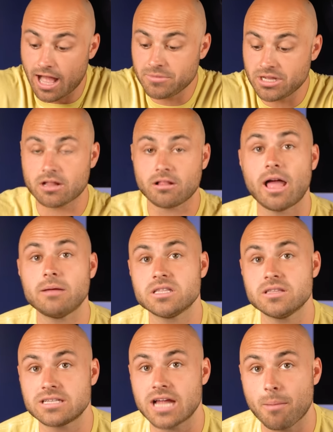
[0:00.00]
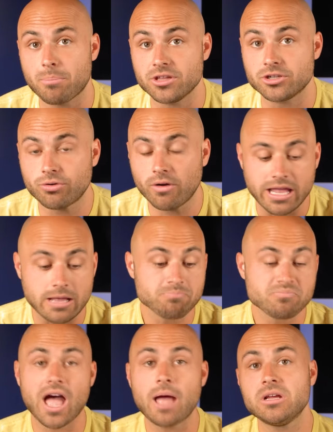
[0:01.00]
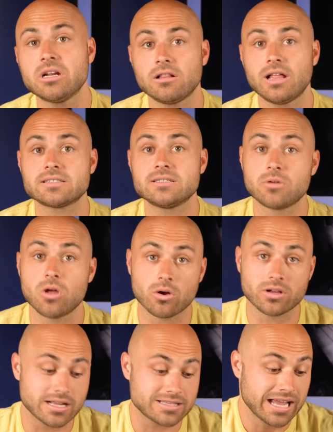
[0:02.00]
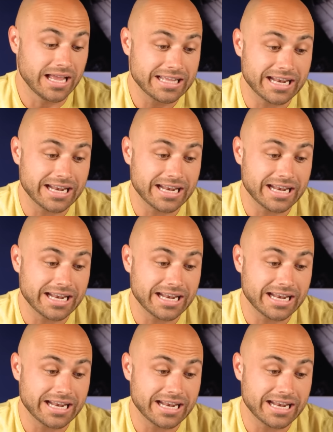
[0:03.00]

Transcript: I'm going to climb to the top of the tree, I'm going to collect some coconuts,